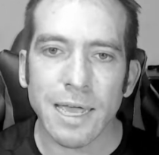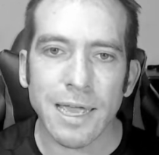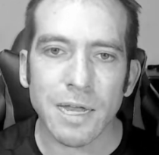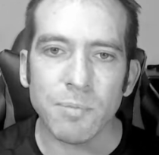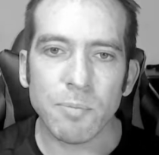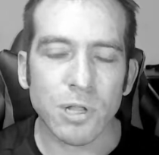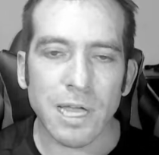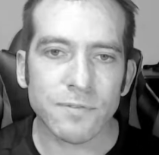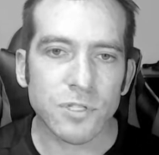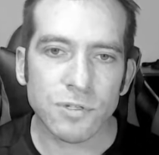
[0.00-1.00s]
and people
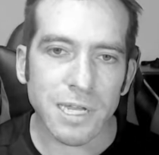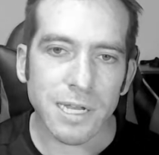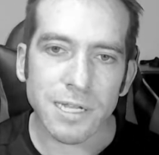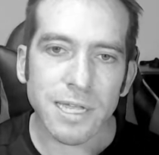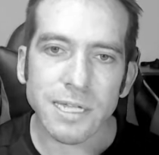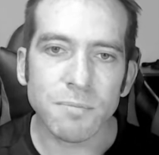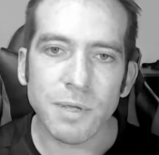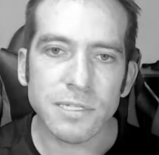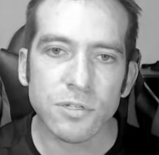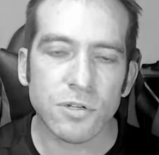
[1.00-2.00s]
have to send a text
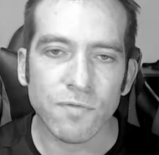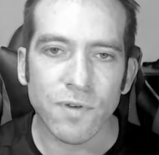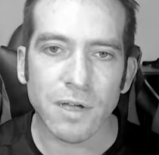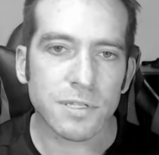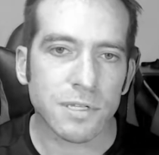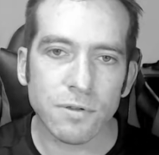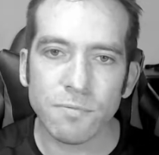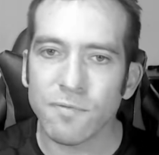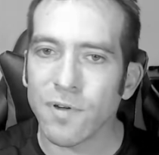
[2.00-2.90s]
message to vote, and you